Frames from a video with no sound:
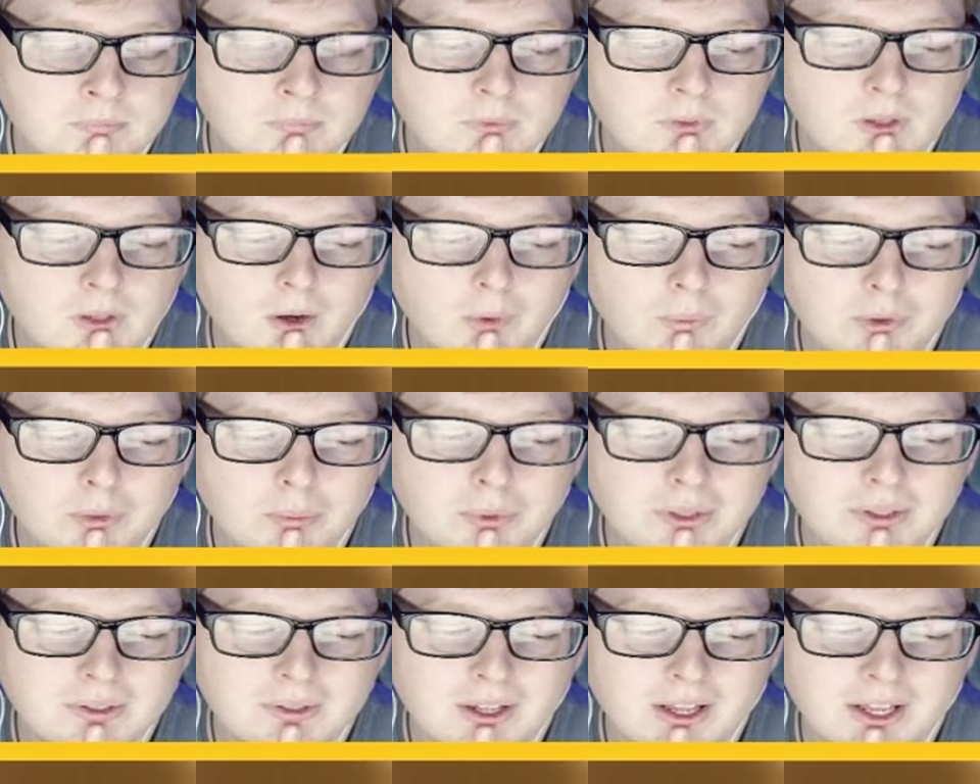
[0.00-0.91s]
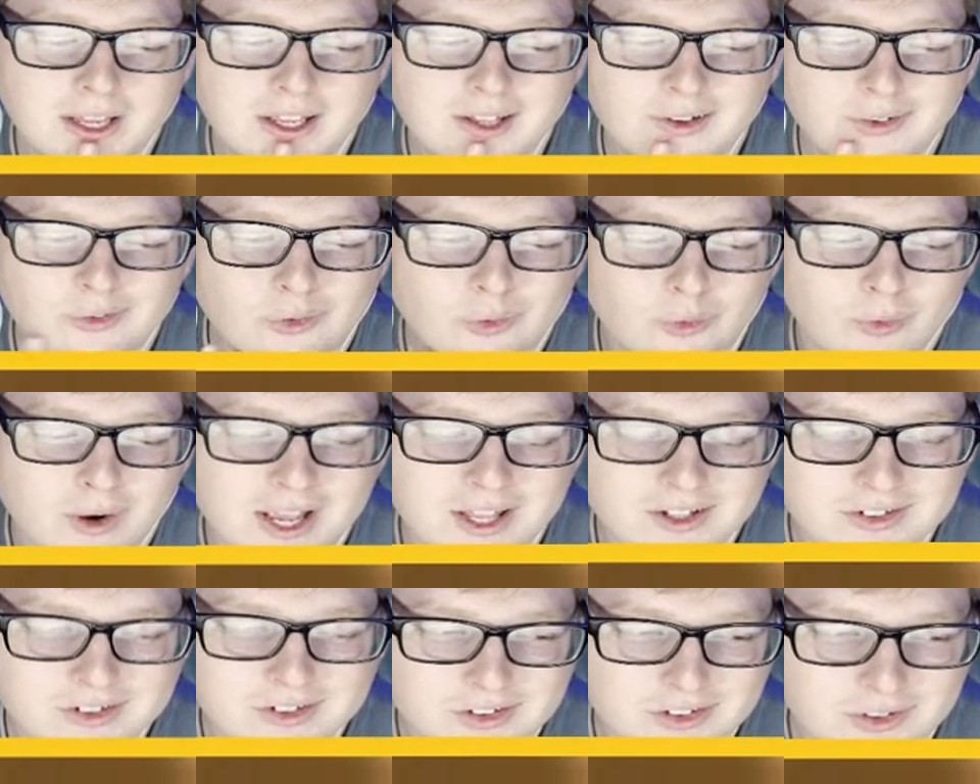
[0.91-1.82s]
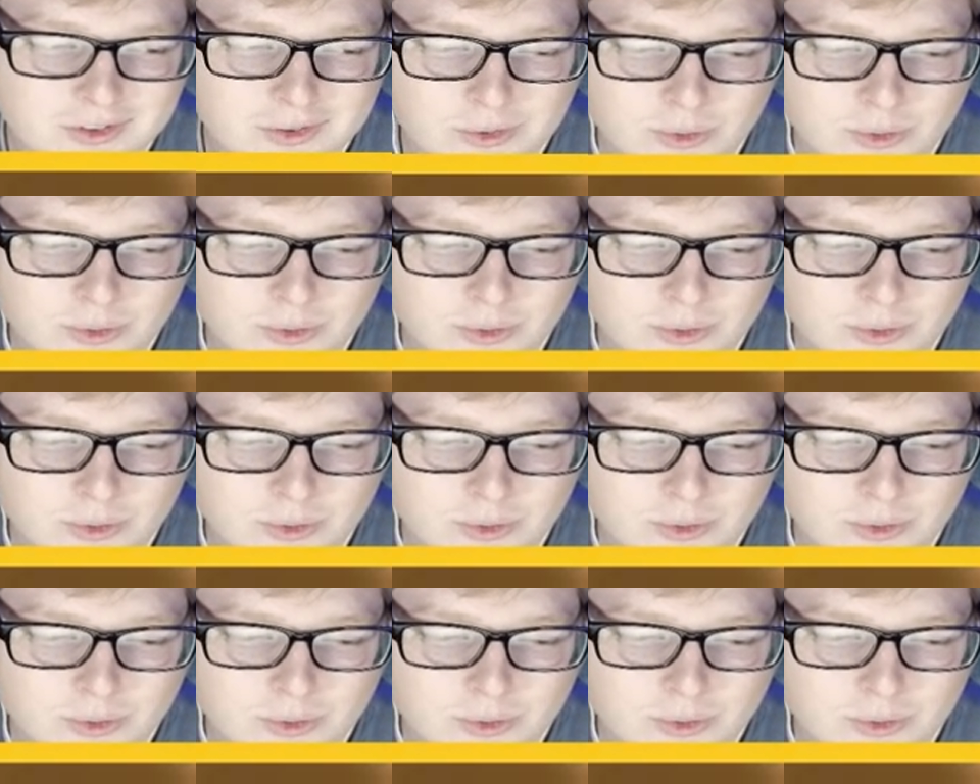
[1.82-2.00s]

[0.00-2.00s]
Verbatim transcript: Oh, and we land! Rescue!